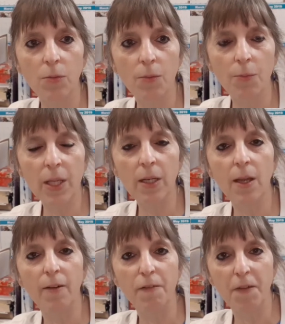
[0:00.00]
been
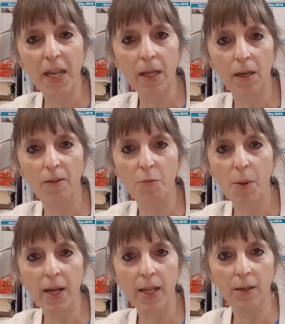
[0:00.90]
a fan of
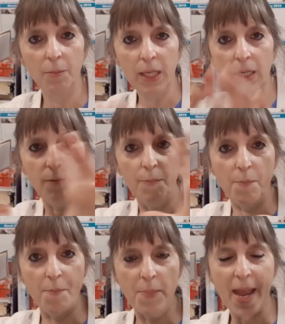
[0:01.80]
buying a big
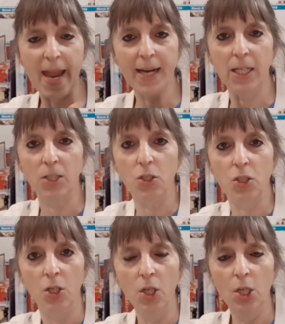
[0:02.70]

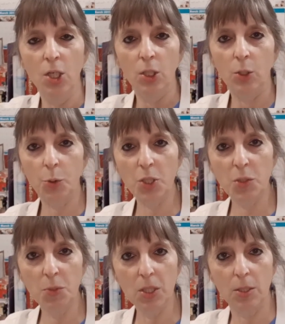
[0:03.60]
packaged
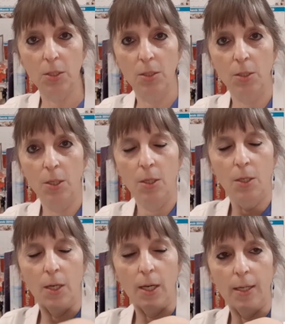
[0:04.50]
Christmas
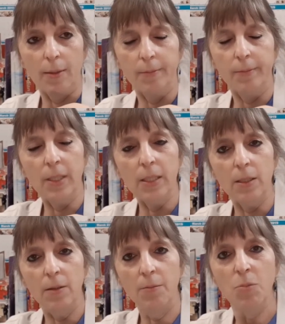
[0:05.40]

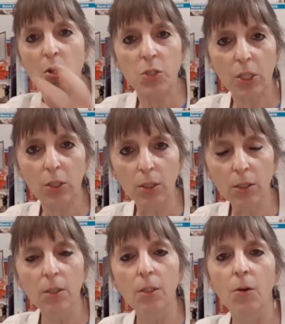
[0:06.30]

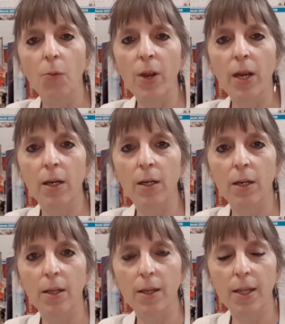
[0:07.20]
musical
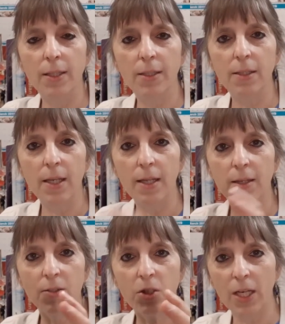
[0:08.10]
where it's
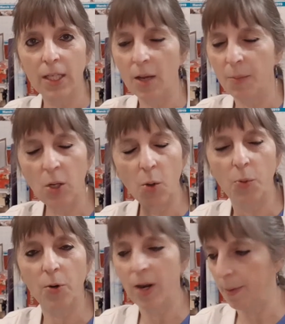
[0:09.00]
shutting down my whole
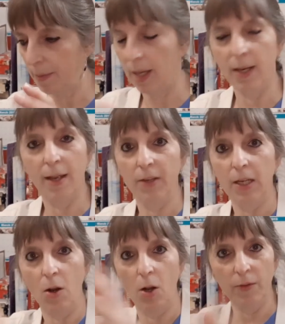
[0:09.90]
program and
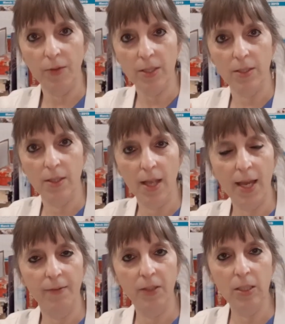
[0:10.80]
having all of this
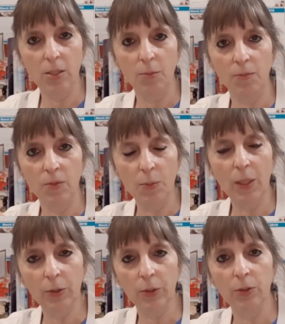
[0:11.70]
having to
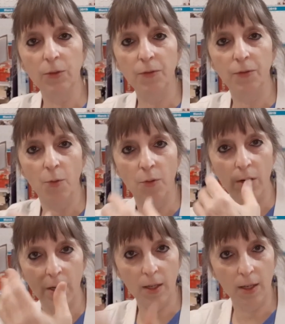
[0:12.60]
be learned
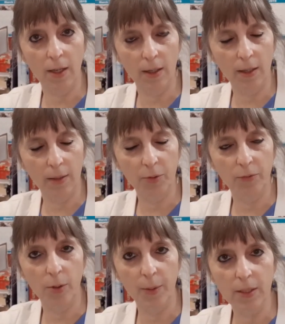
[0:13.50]
for a
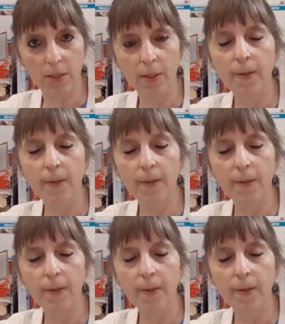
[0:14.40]
performance.